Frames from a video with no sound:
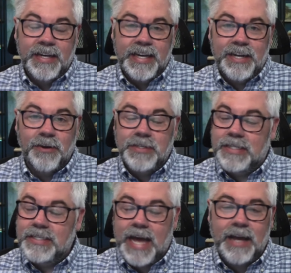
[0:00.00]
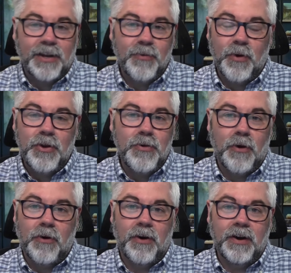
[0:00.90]
He knows exactly where you
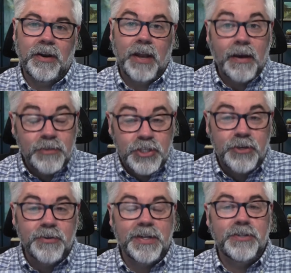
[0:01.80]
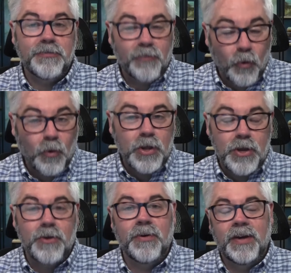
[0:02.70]
are, loves you, is for
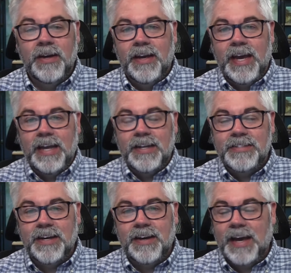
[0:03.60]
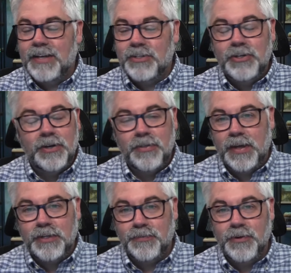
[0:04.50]
you, and has good
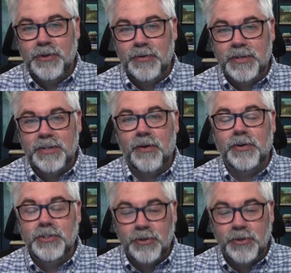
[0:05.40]
things for you as long as